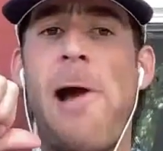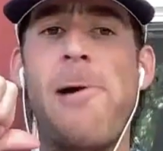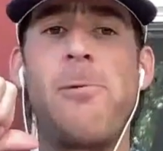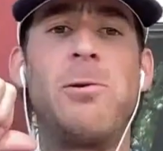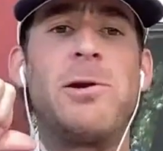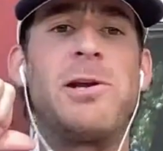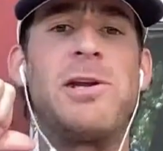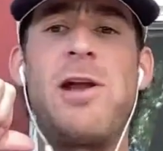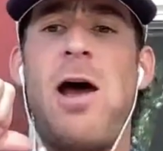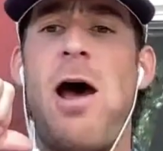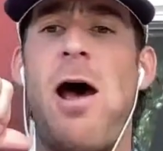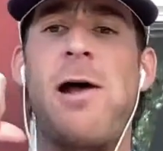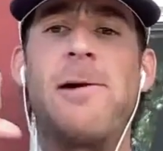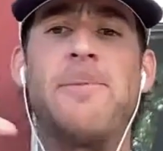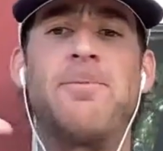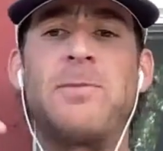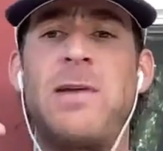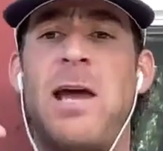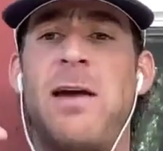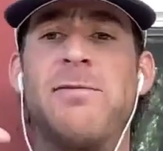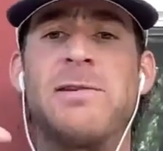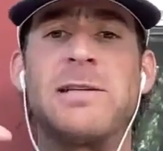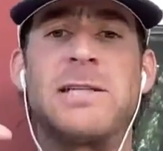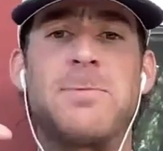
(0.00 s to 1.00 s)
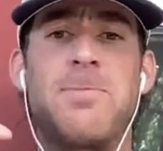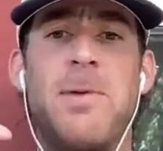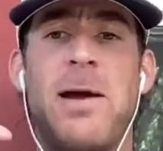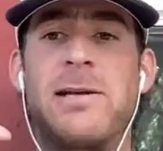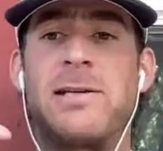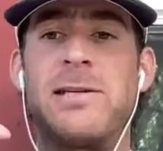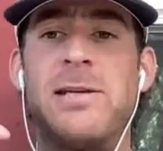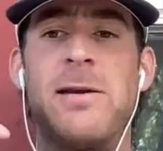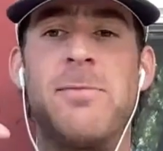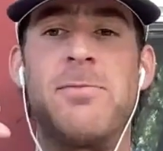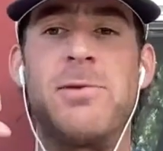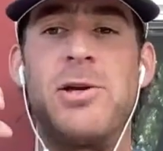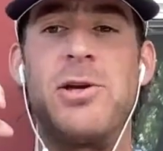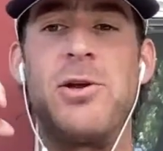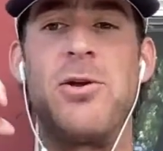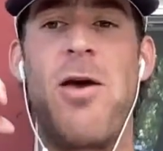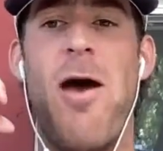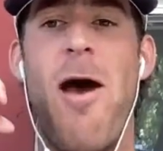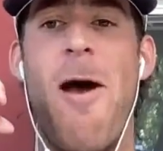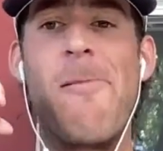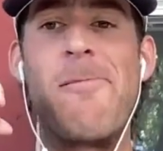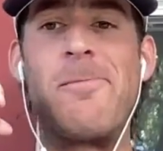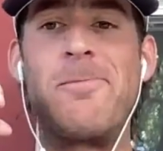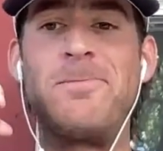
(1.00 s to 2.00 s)
I would not have expected him to do
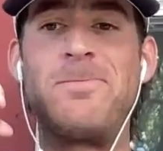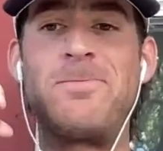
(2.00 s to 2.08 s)
that.